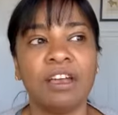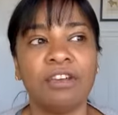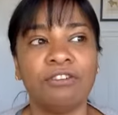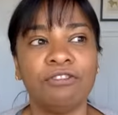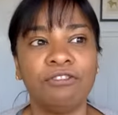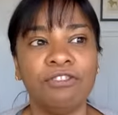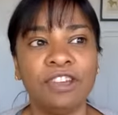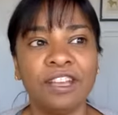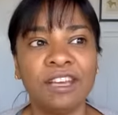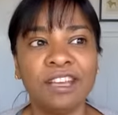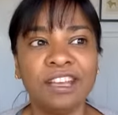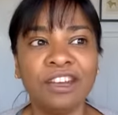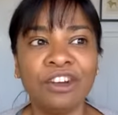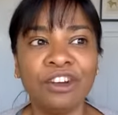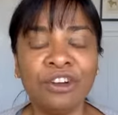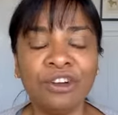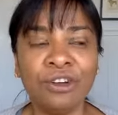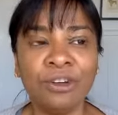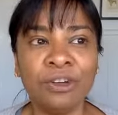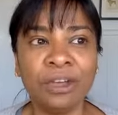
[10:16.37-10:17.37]

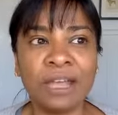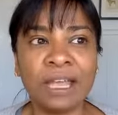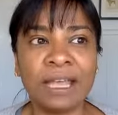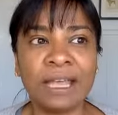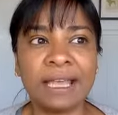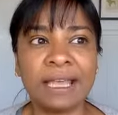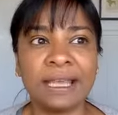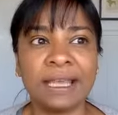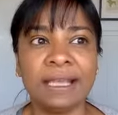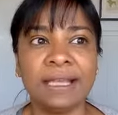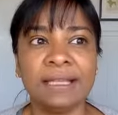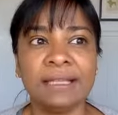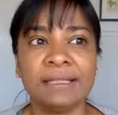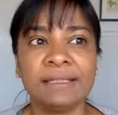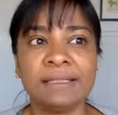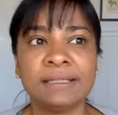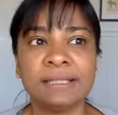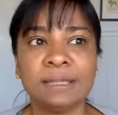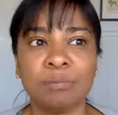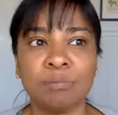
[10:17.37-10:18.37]
Video
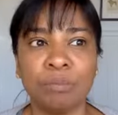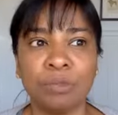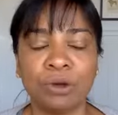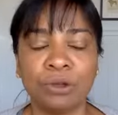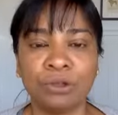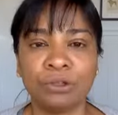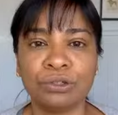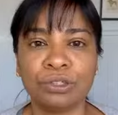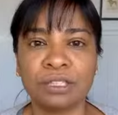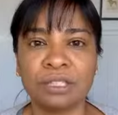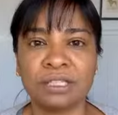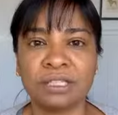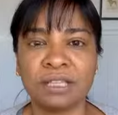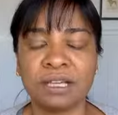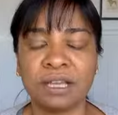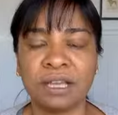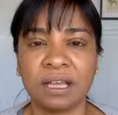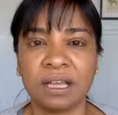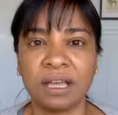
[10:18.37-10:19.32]
is the most